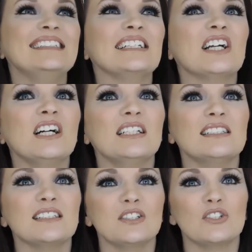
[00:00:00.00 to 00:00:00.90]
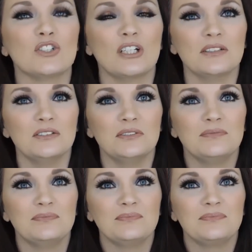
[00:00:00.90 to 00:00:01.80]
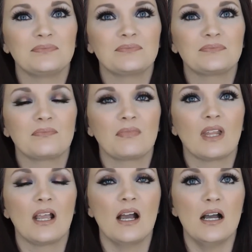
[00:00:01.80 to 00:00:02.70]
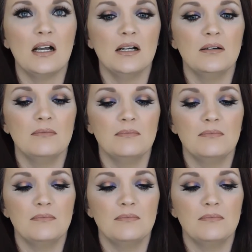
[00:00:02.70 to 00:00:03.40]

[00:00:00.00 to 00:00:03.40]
it's a constant struggle um,